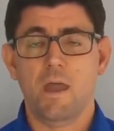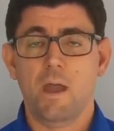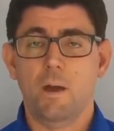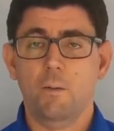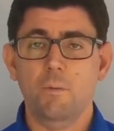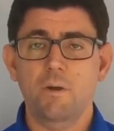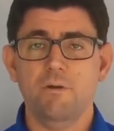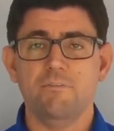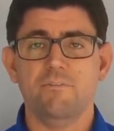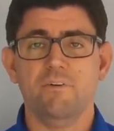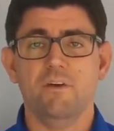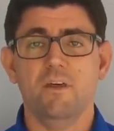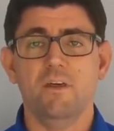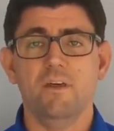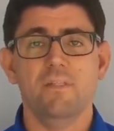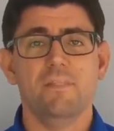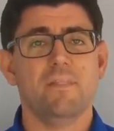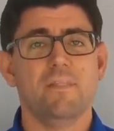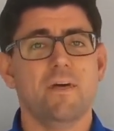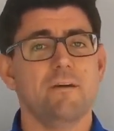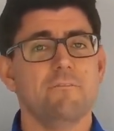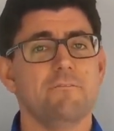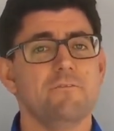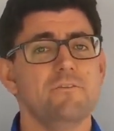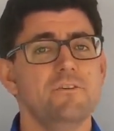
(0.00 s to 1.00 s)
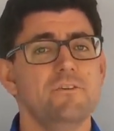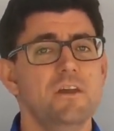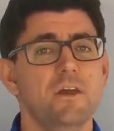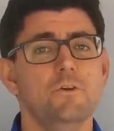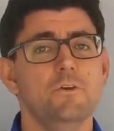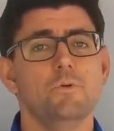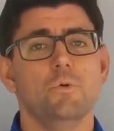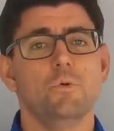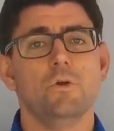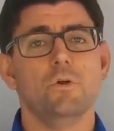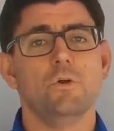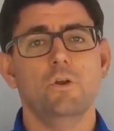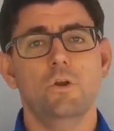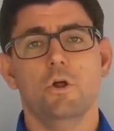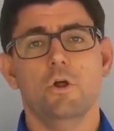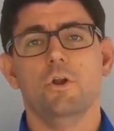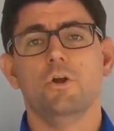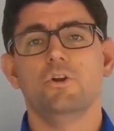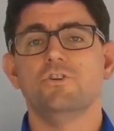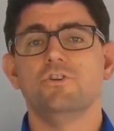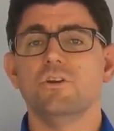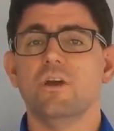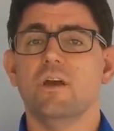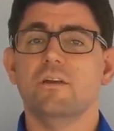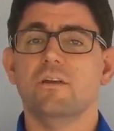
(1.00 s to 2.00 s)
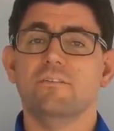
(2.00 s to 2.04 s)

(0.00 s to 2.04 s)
However, they have yet to acknowledge